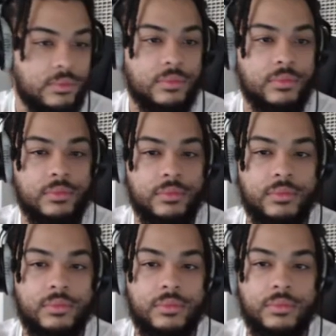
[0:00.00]

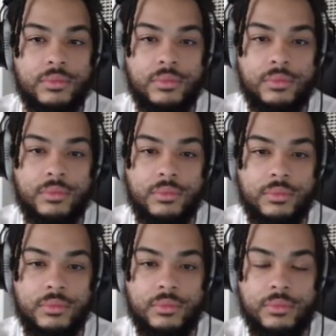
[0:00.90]

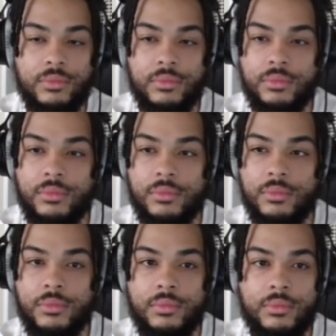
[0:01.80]

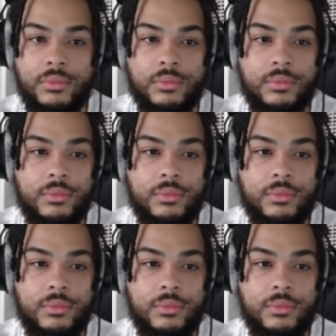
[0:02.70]
This person isn't speaking.